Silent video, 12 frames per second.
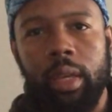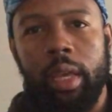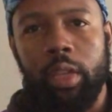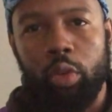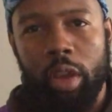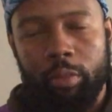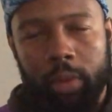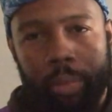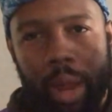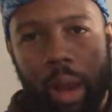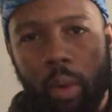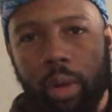You have been
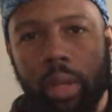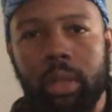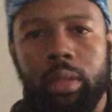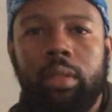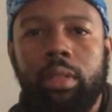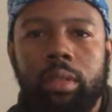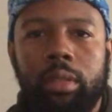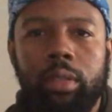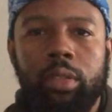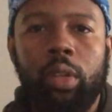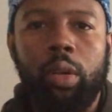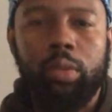power to to, to
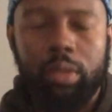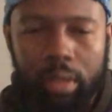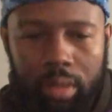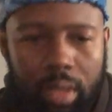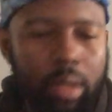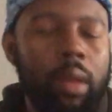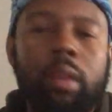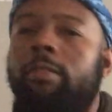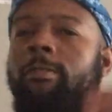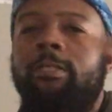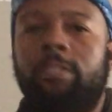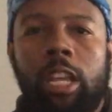you know to
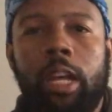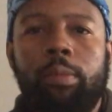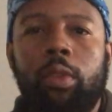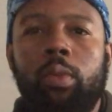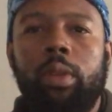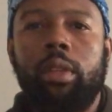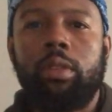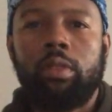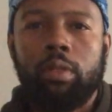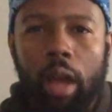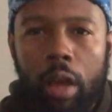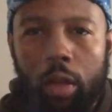stop doing this. You
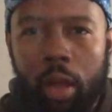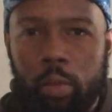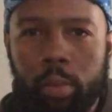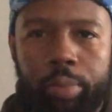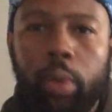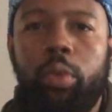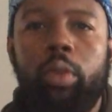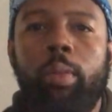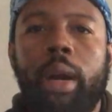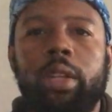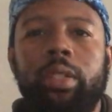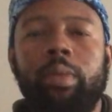know, I, I rebuke you
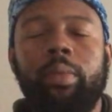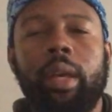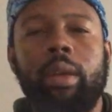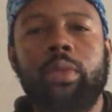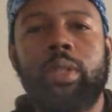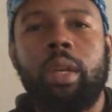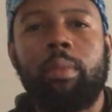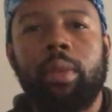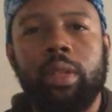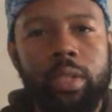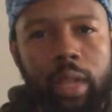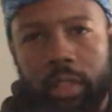by Hashem Yahweh
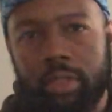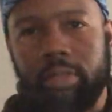Mashiach.